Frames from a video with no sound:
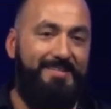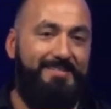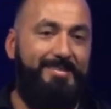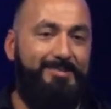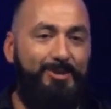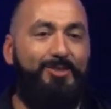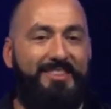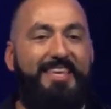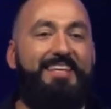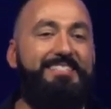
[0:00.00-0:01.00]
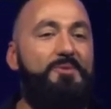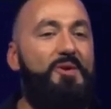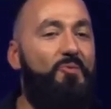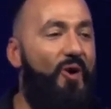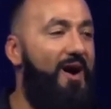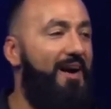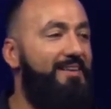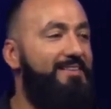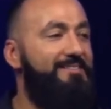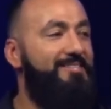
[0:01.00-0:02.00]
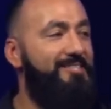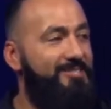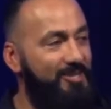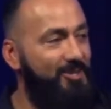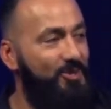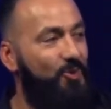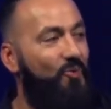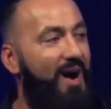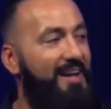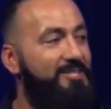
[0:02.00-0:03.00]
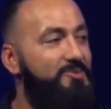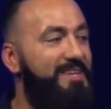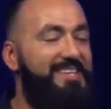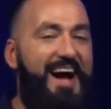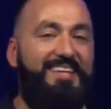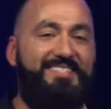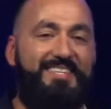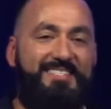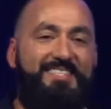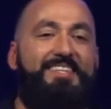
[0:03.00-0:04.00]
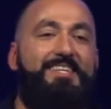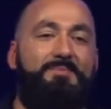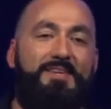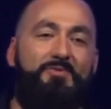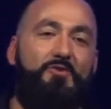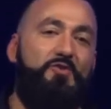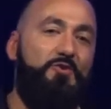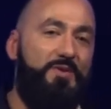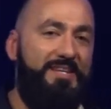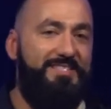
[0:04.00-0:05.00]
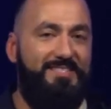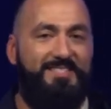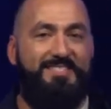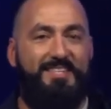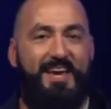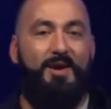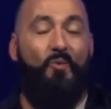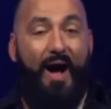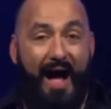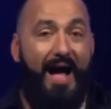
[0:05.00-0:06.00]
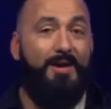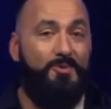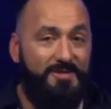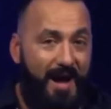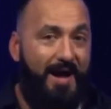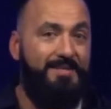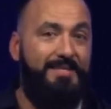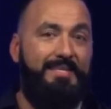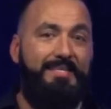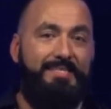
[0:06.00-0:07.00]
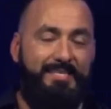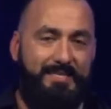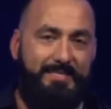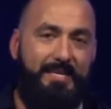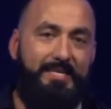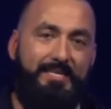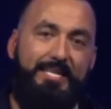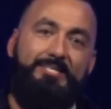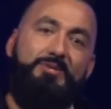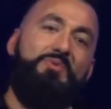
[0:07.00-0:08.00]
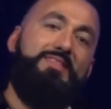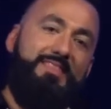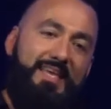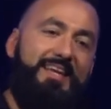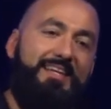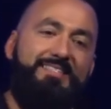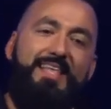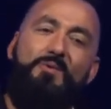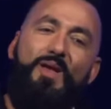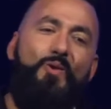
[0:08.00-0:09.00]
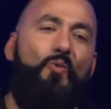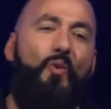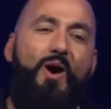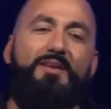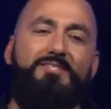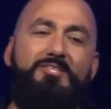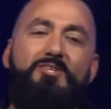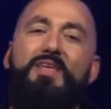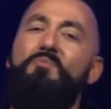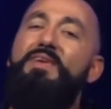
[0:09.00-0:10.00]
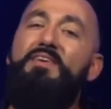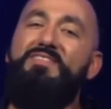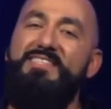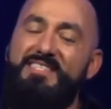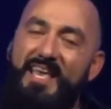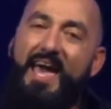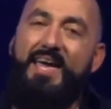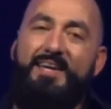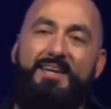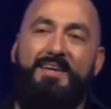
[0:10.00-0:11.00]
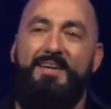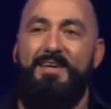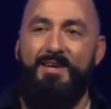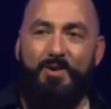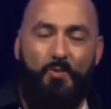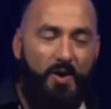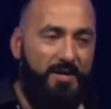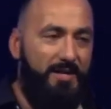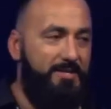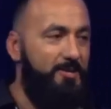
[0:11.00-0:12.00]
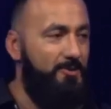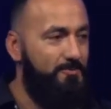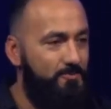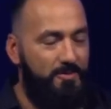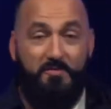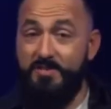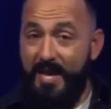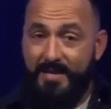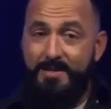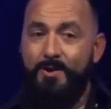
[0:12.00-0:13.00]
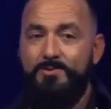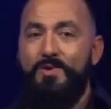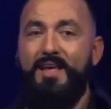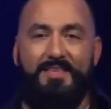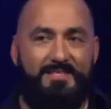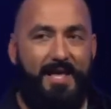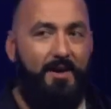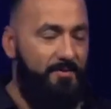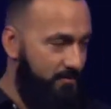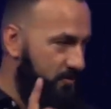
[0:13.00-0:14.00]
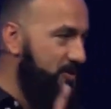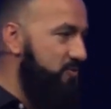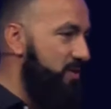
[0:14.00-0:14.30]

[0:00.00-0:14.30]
to do the things that we want to do? Why do we not succeed? I'm going to give you a few reasons today why we're not succeeding in doing the things that we want to do, that we even say we're going to do. If you're taking notes, write these down. First